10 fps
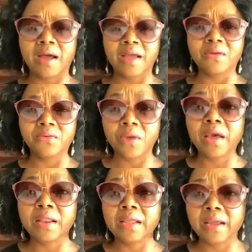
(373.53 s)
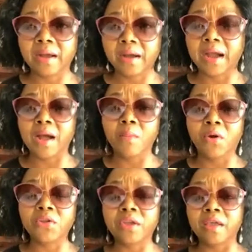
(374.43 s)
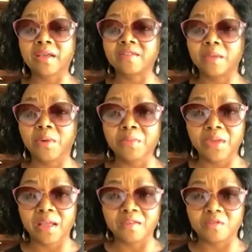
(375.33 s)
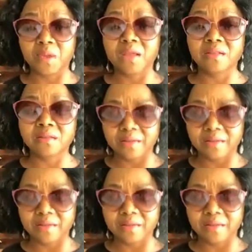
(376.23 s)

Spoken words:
I rarely come on here except I'm being